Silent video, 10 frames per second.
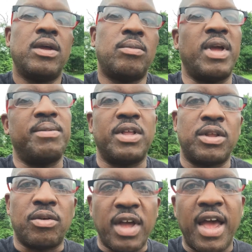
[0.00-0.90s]
Maybe a
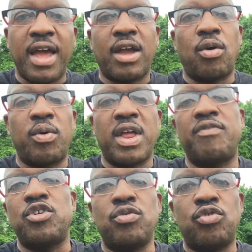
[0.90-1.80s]
little egg or
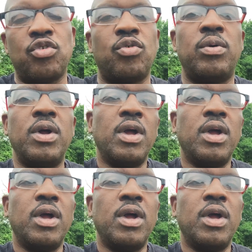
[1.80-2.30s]
whatever you do.